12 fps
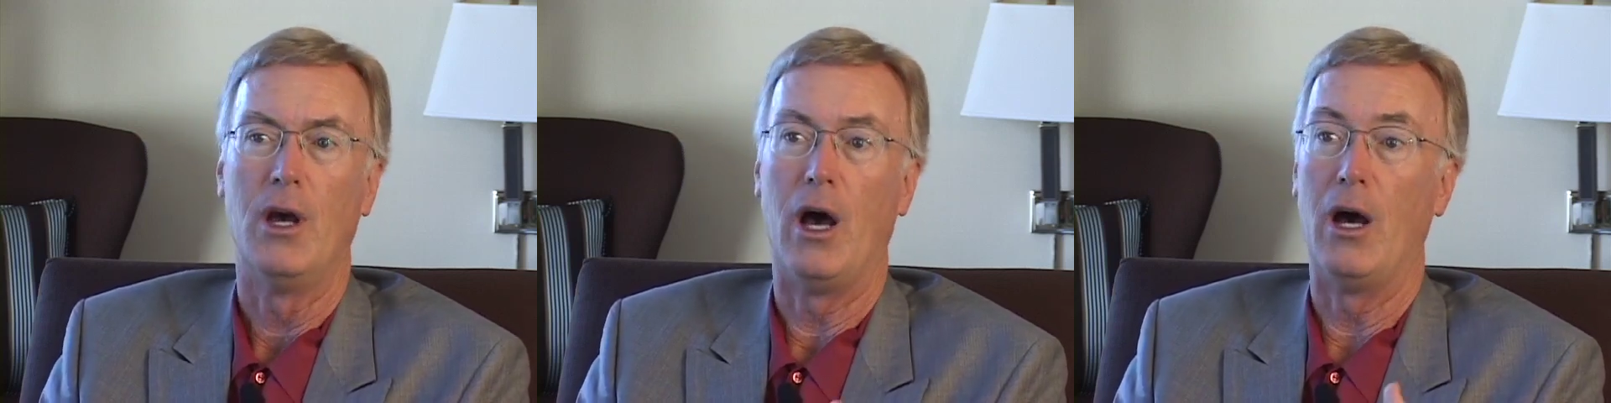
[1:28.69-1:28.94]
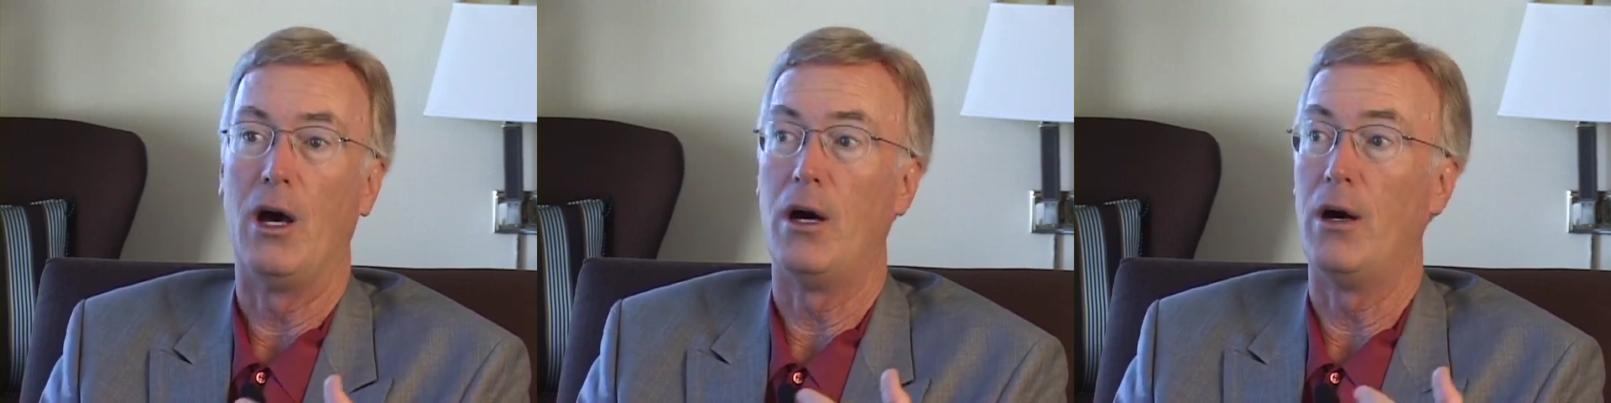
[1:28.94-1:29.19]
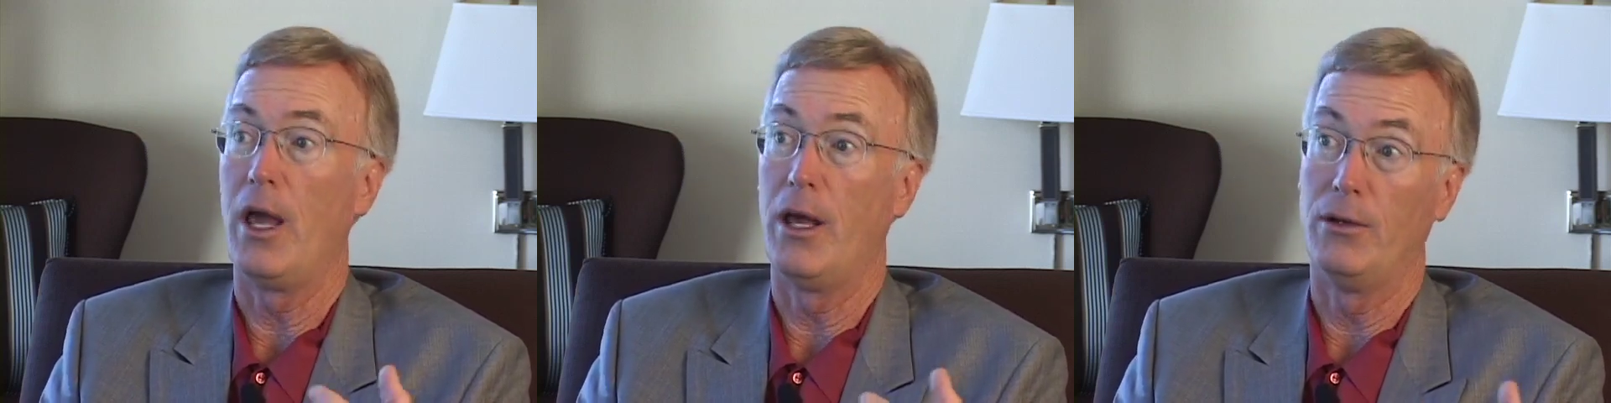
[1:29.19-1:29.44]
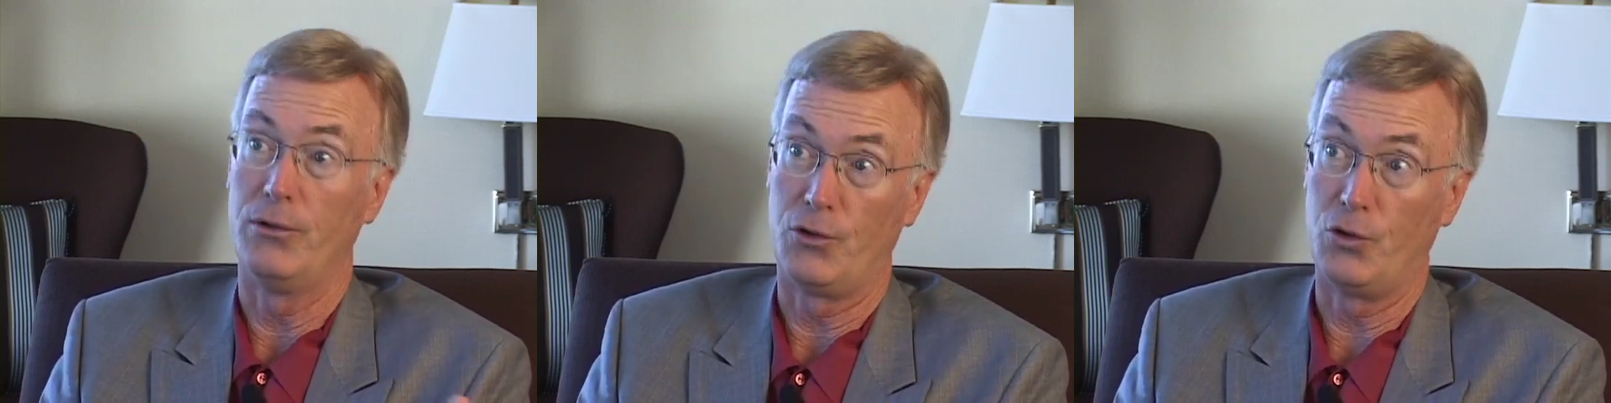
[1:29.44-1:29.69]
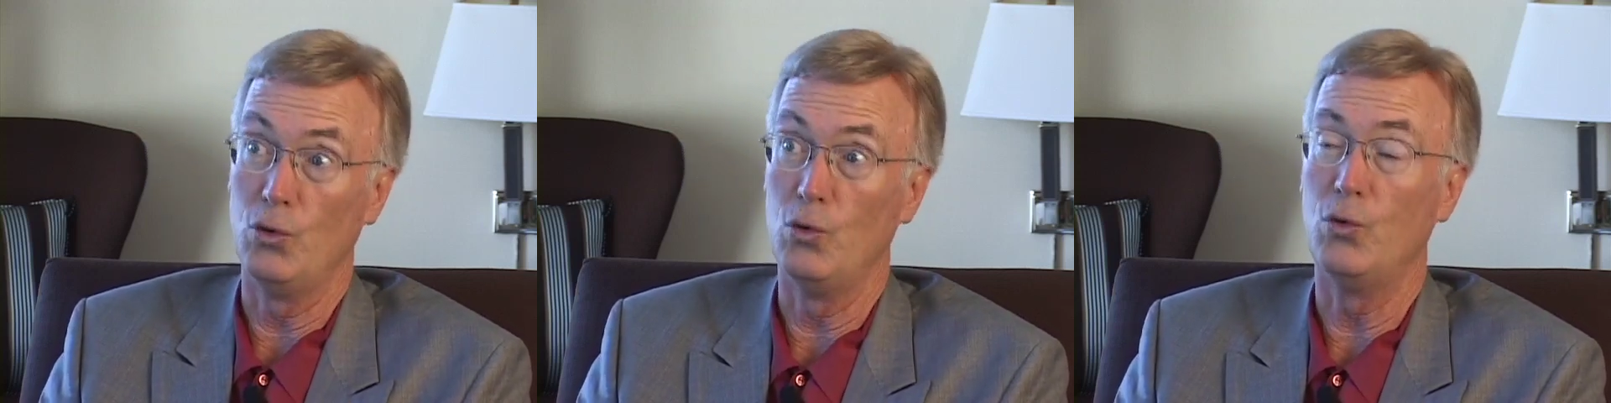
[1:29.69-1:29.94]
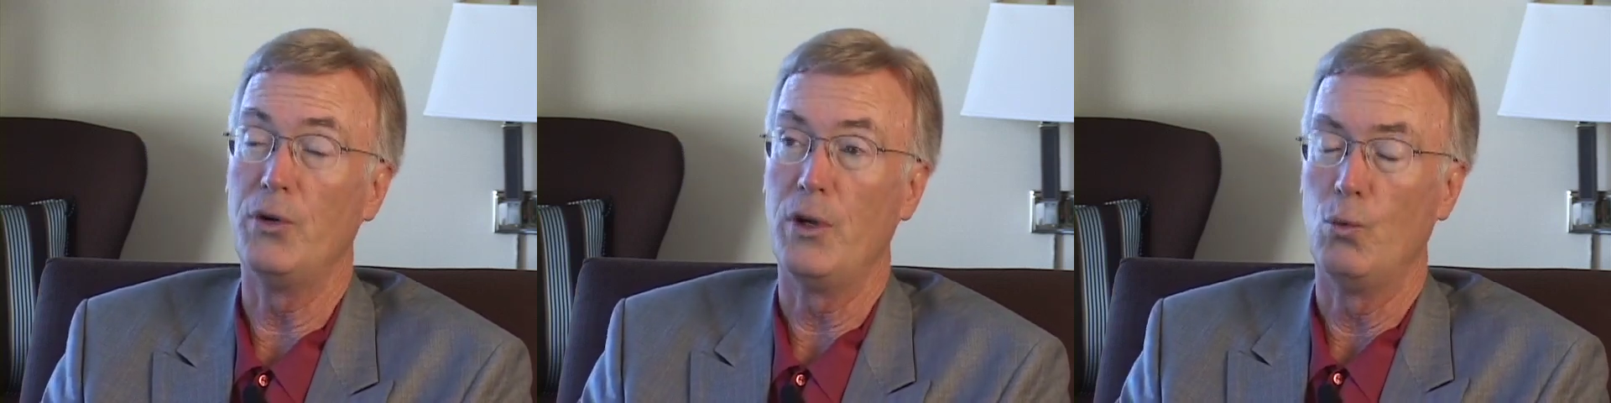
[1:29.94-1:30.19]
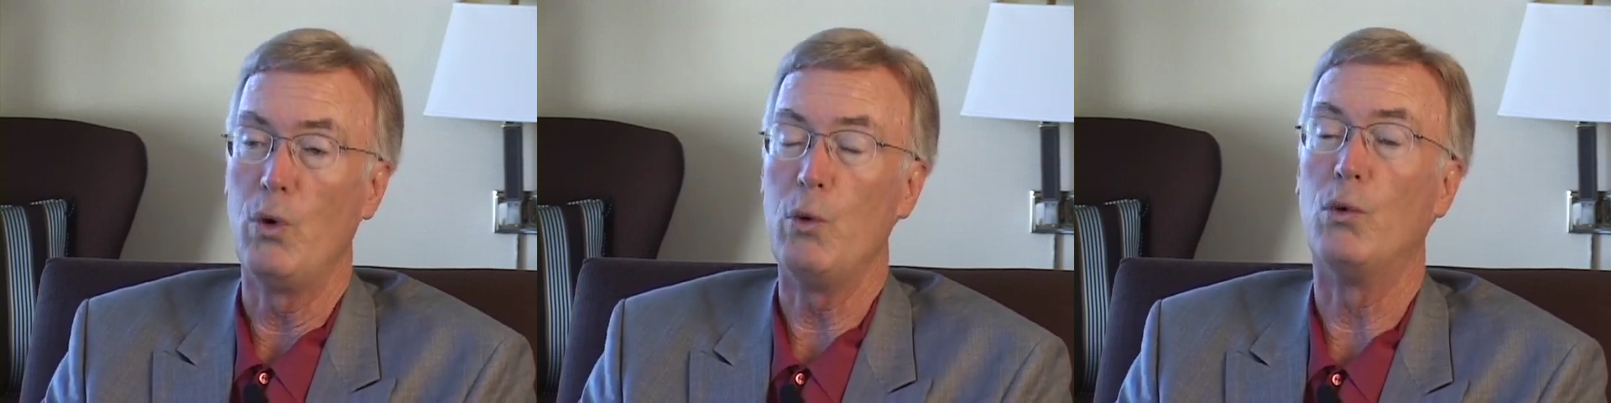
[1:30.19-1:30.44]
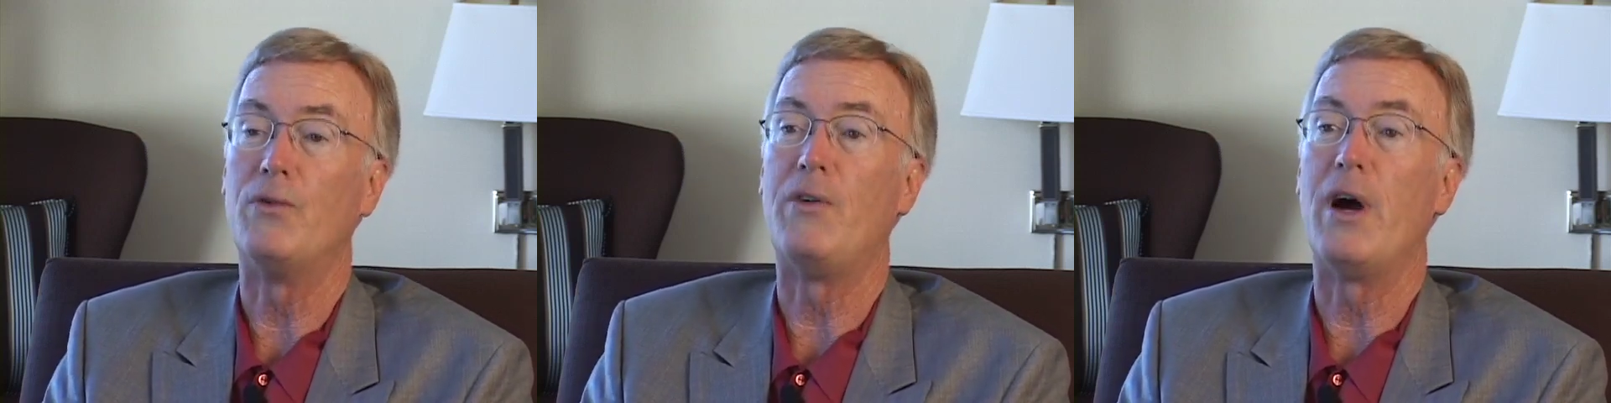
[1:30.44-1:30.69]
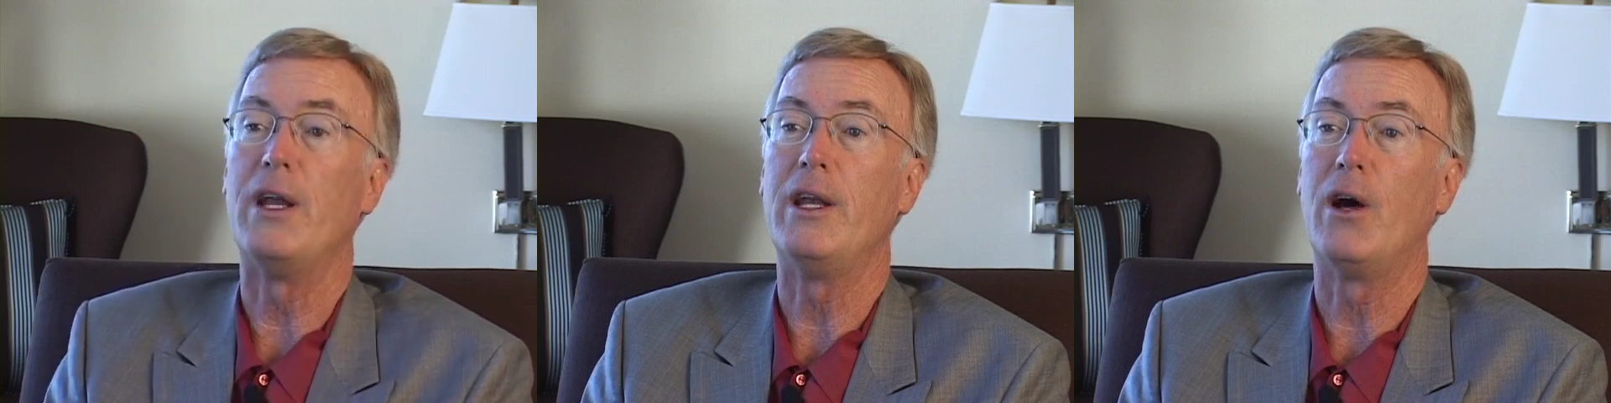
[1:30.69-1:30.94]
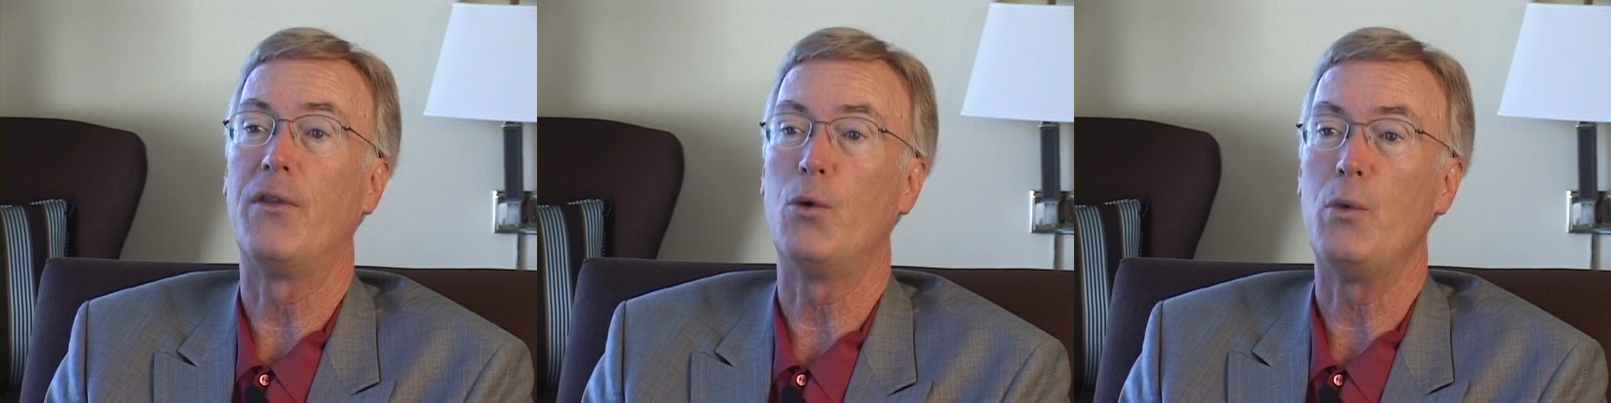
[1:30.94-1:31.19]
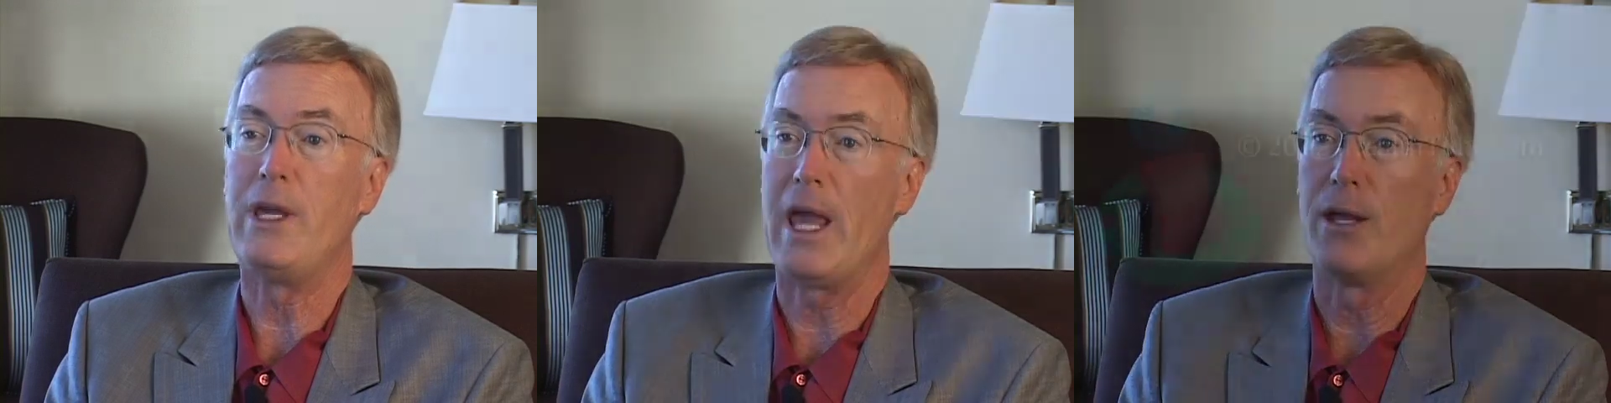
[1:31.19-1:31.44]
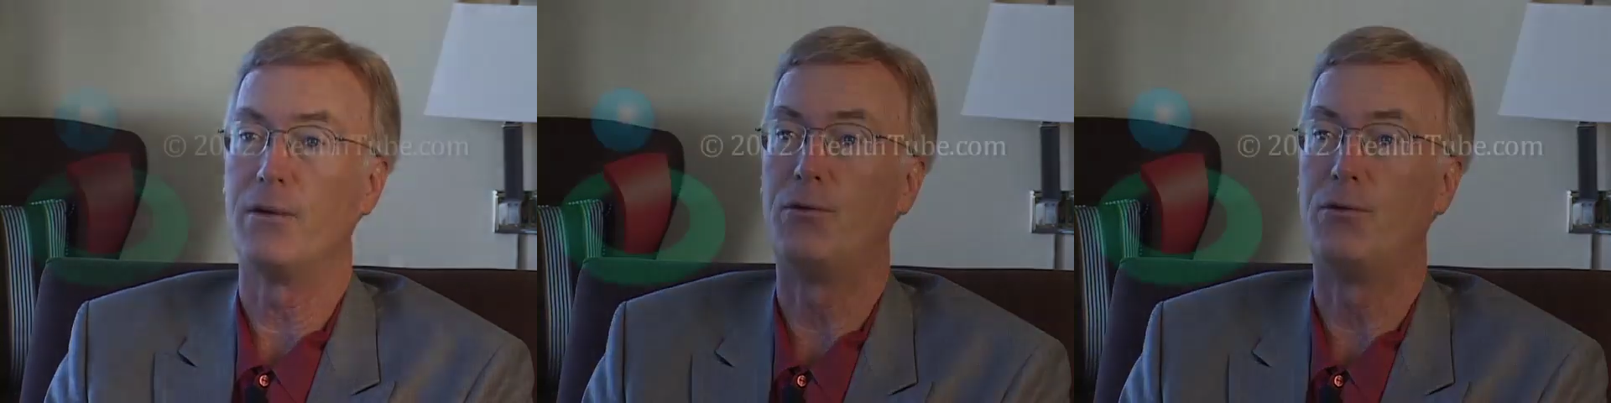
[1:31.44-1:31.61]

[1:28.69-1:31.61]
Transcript: and soon we will find out that we can't